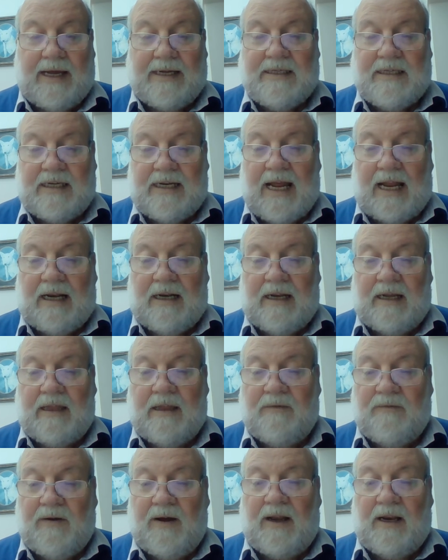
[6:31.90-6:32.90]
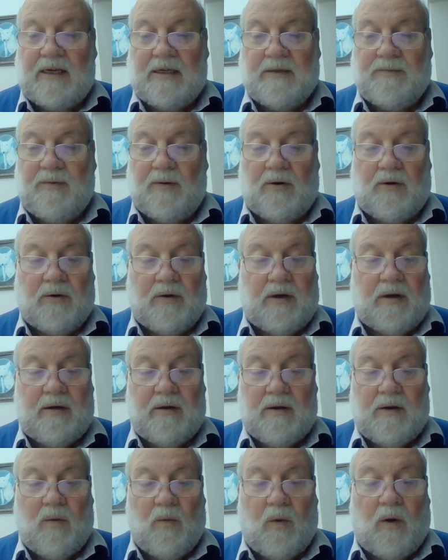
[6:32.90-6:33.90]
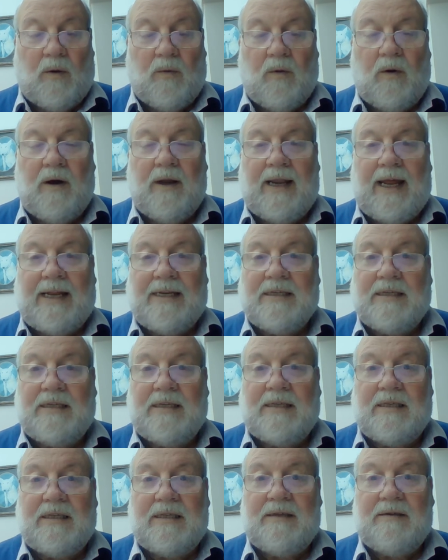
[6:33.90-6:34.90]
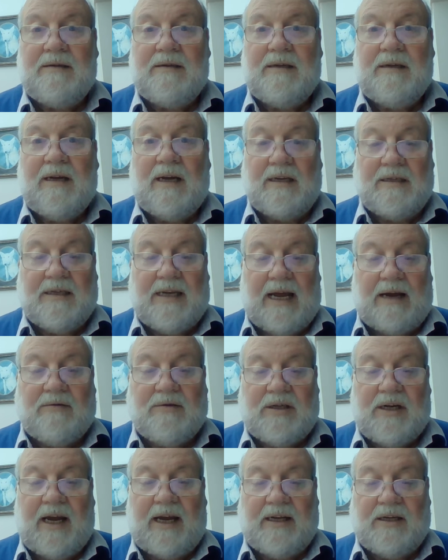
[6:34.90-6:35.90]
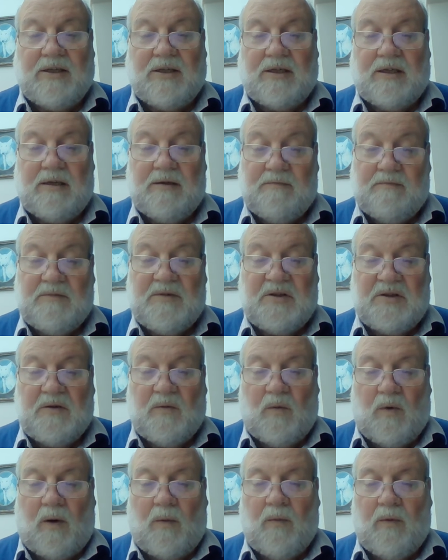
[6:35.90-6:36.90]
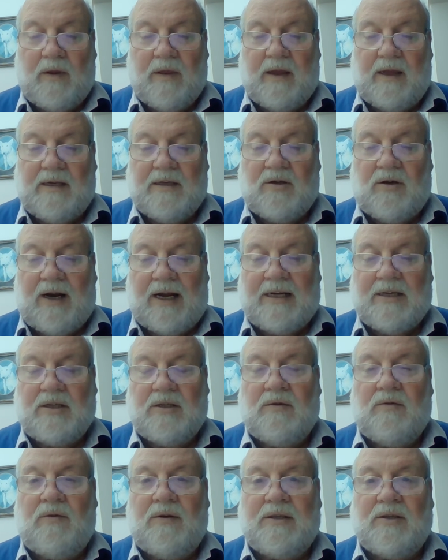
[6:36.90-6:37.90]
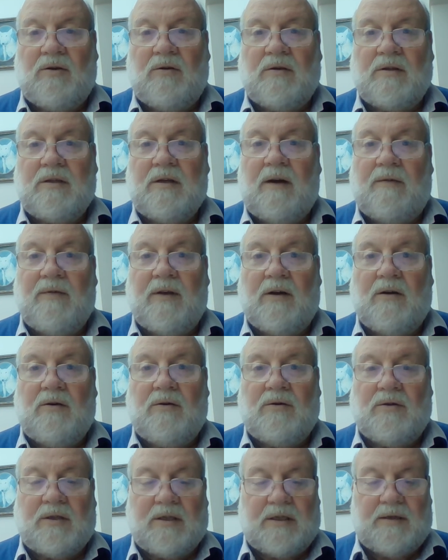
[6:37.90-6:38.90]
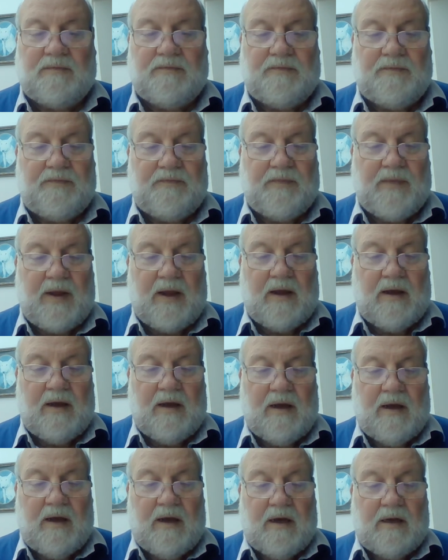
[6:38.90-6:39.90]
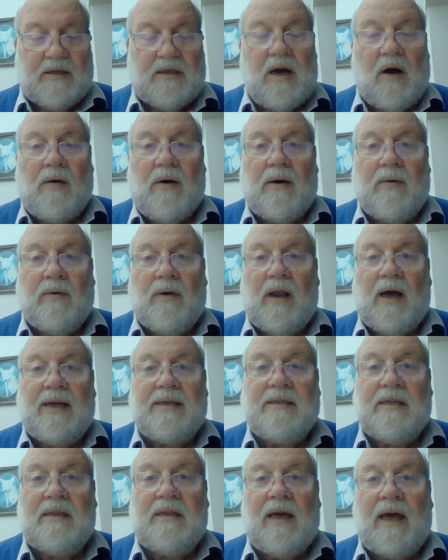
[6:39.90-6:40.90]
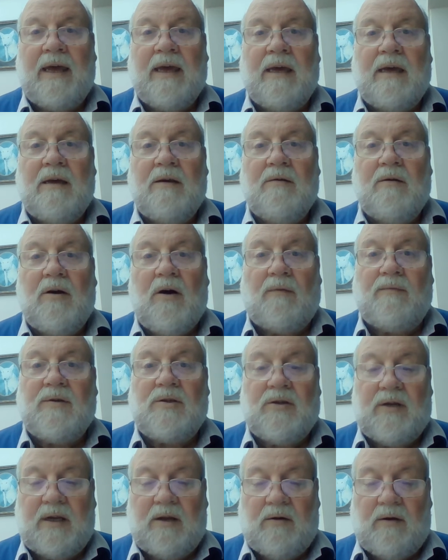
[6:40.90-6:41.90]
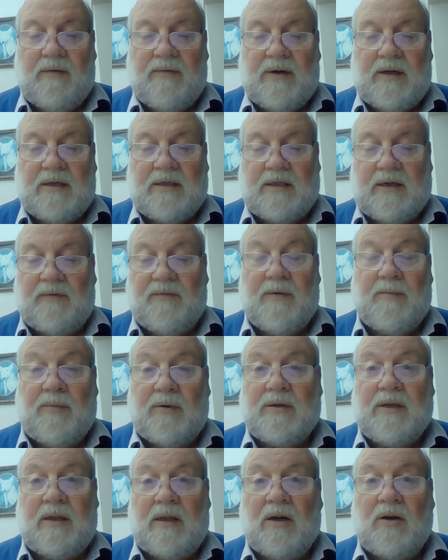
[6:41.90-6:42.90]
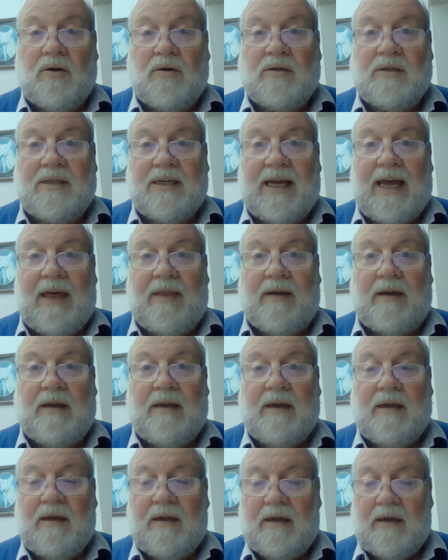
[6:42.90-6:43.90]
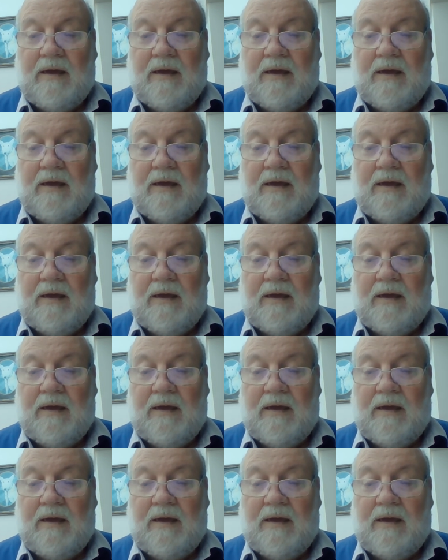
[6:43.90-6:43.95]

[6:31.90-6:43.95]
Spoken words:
Incidentally, the feelings board, one word answers, has now changed somewhat with the interaction result of the course. So I would like to thank Coventry University for putting the course together,